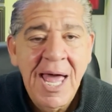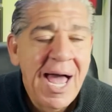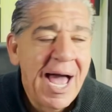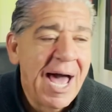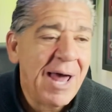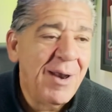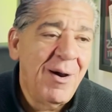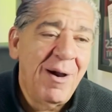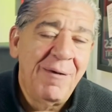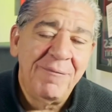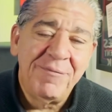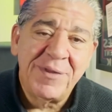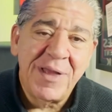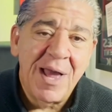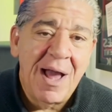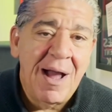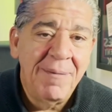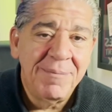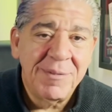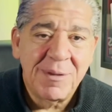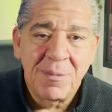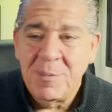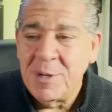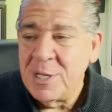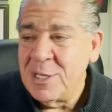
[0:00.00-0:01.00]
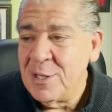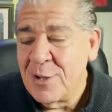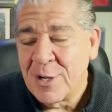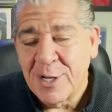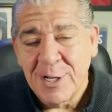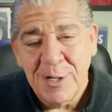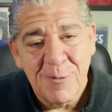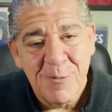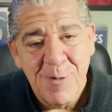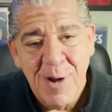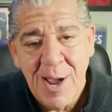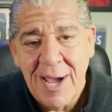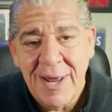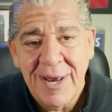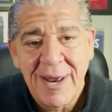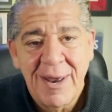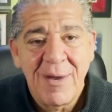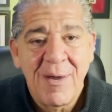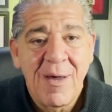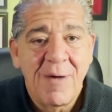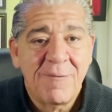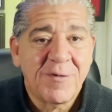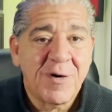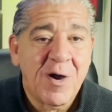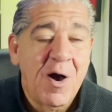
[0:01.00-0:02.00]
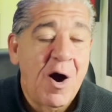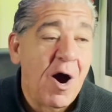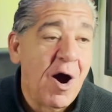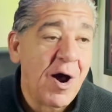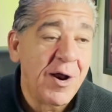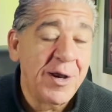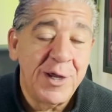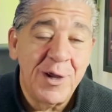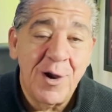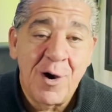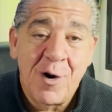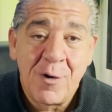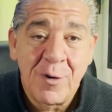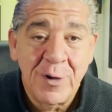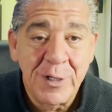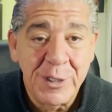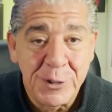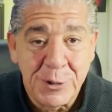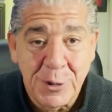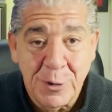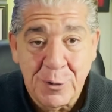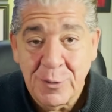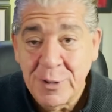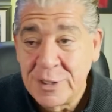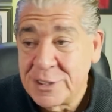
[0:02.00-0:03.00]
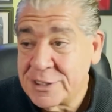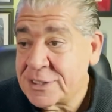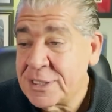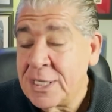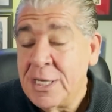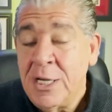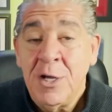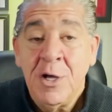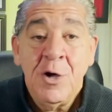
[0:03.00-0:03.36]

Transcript: I don't have time to be looking around. I don't have cardio or endurance.